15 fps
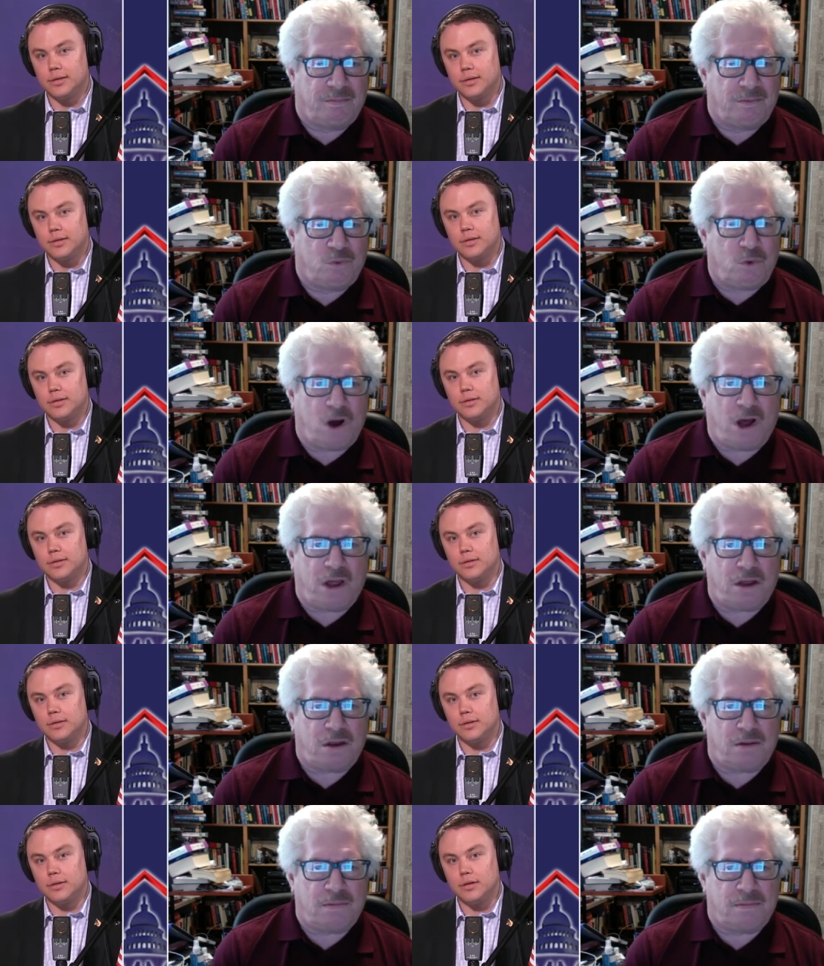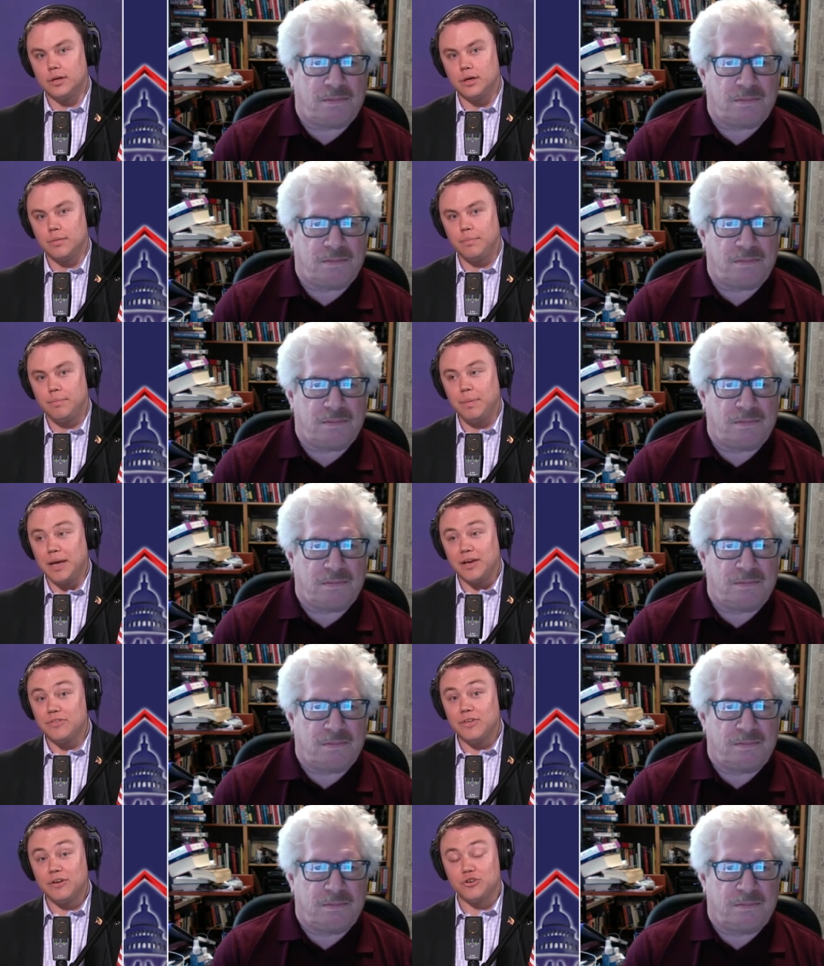Speaker 1: Why?
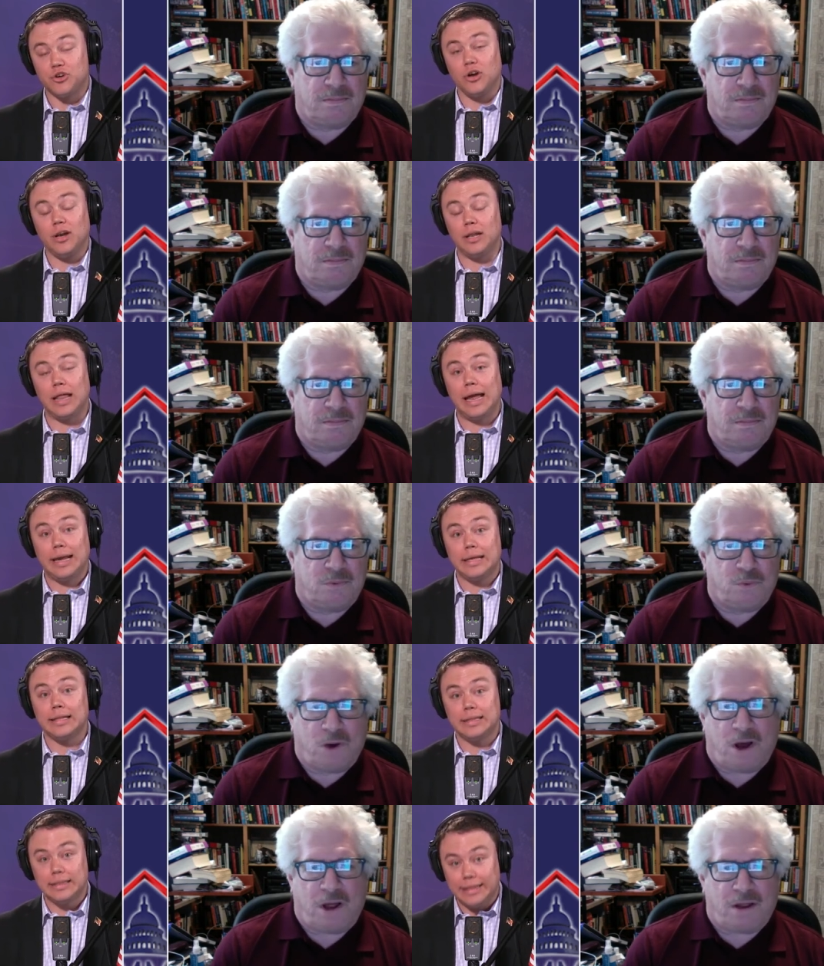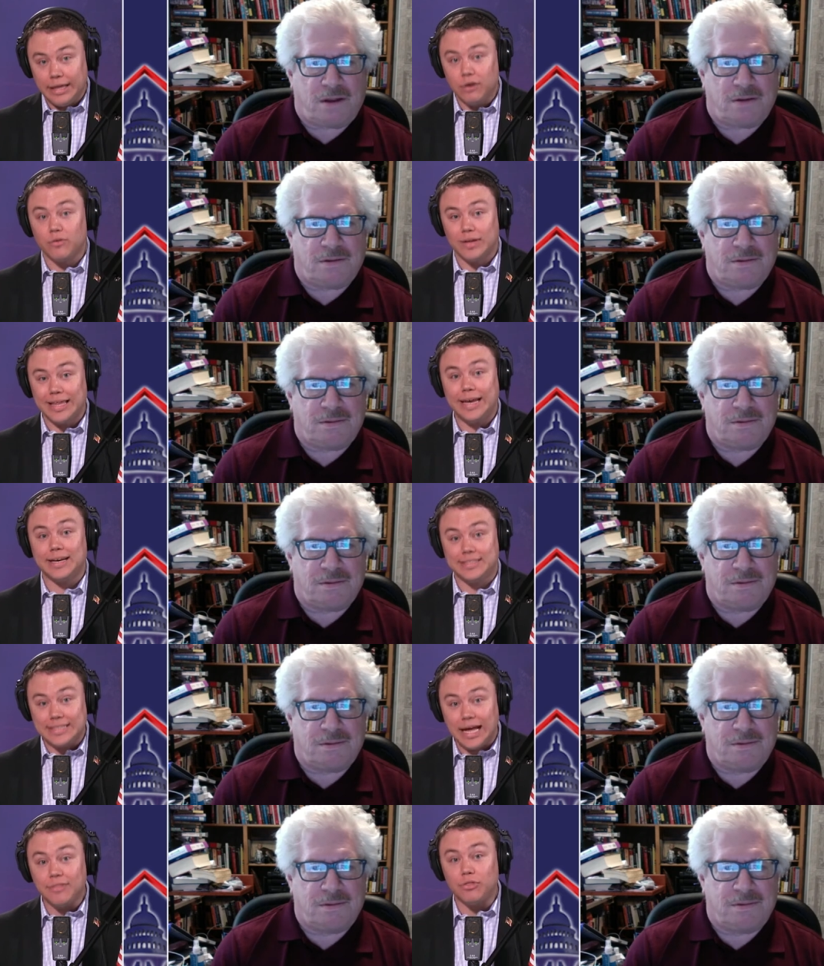Because they should. Like Why? literally, it is
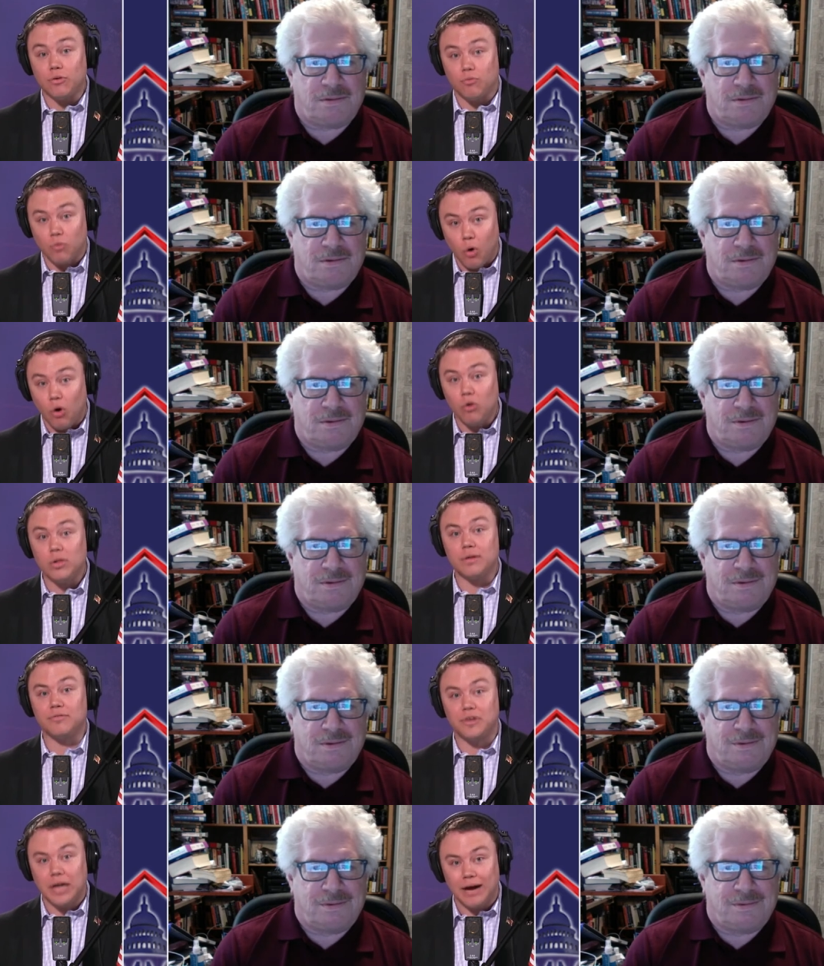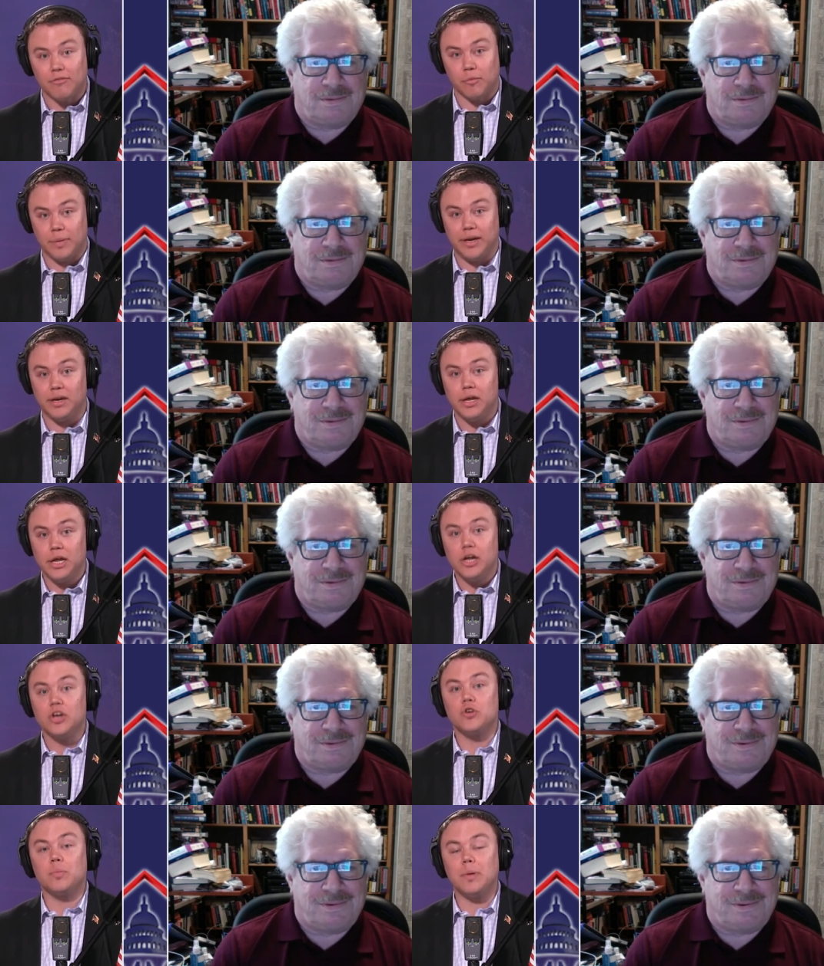not the role of government
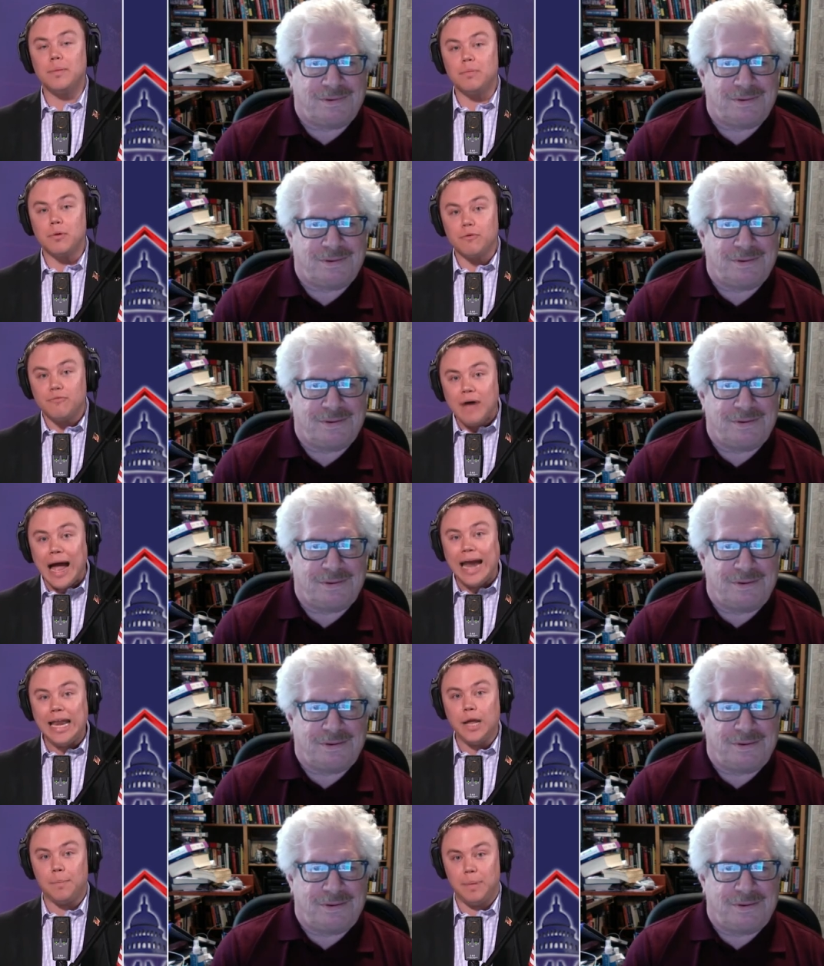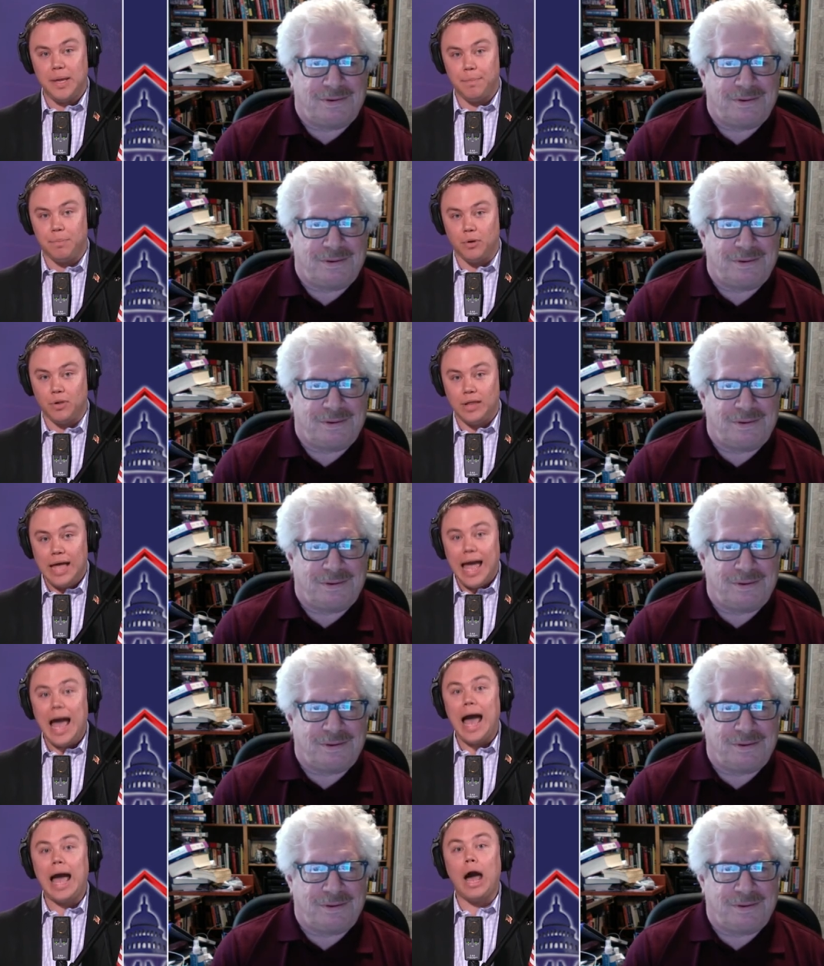to be providing people
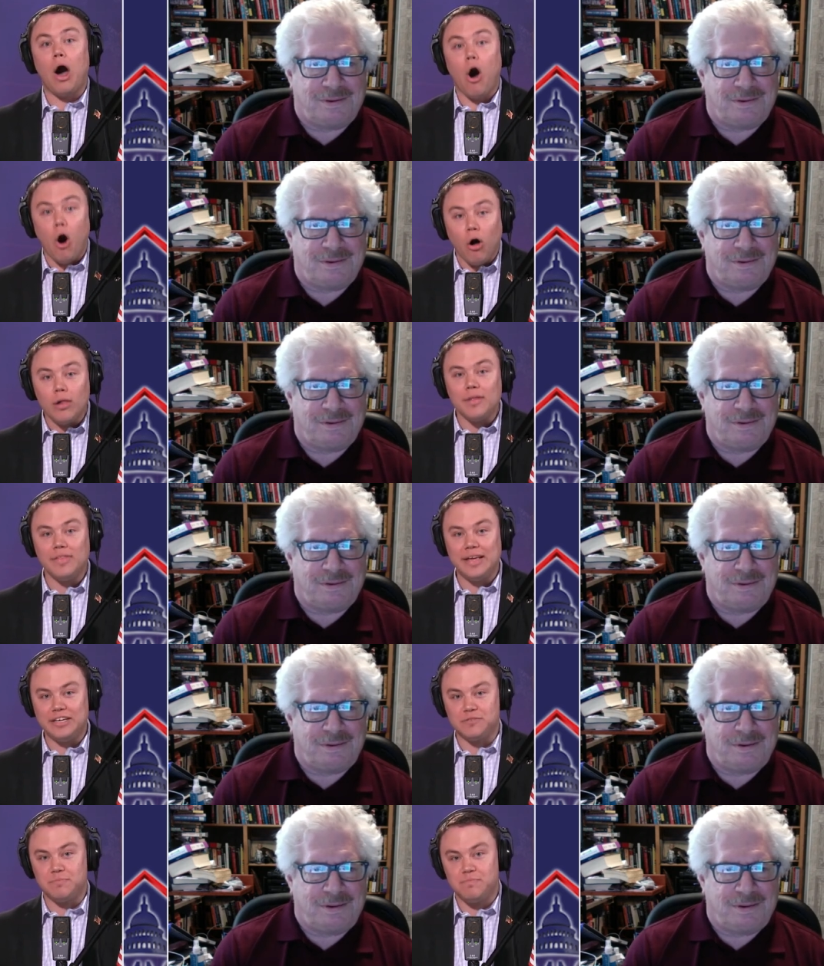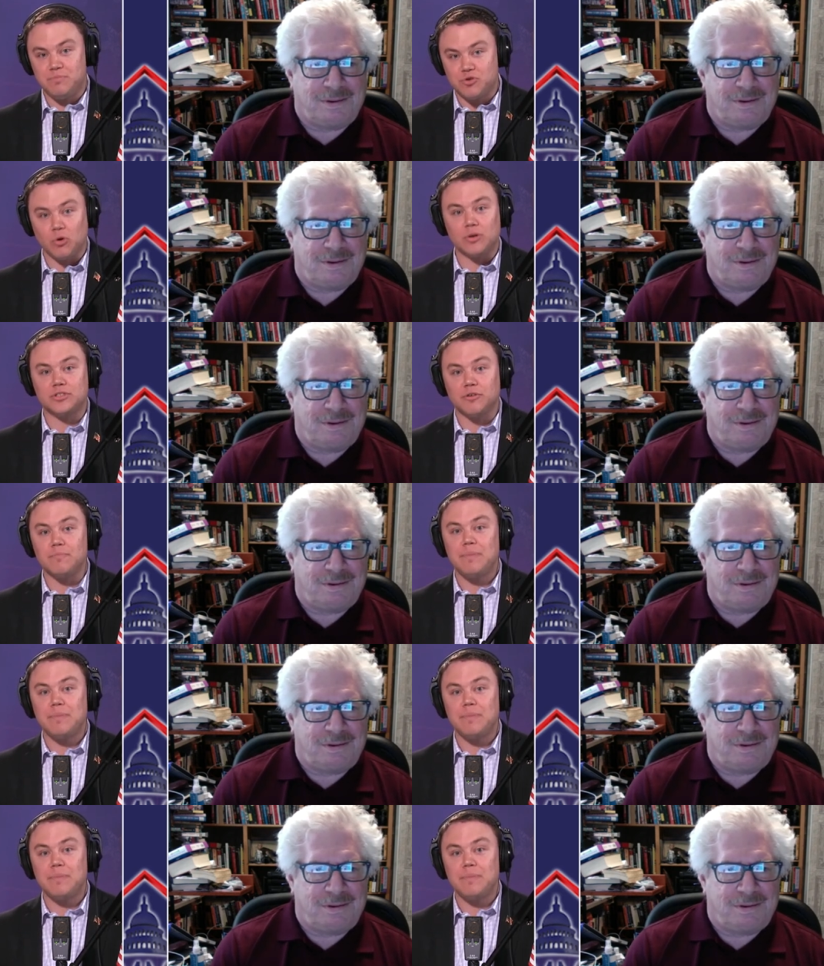all of these sorts of